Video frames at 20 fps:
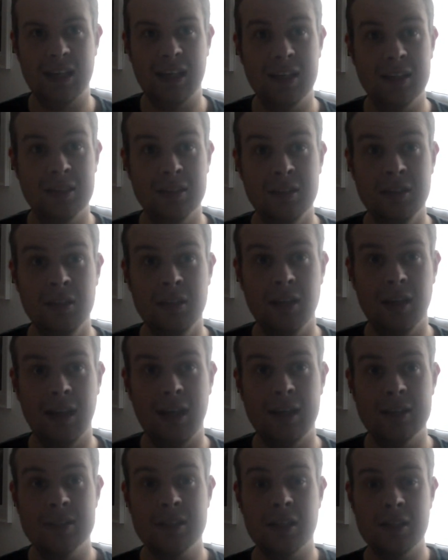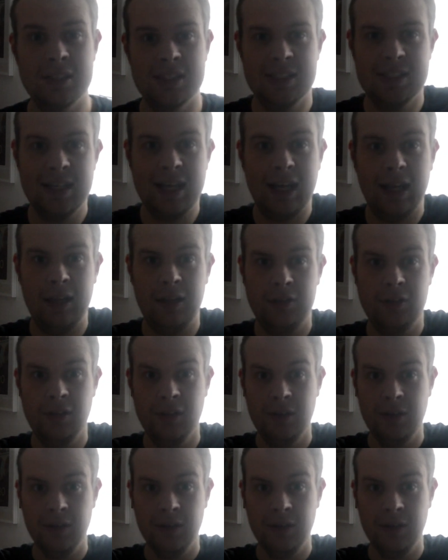And as I said,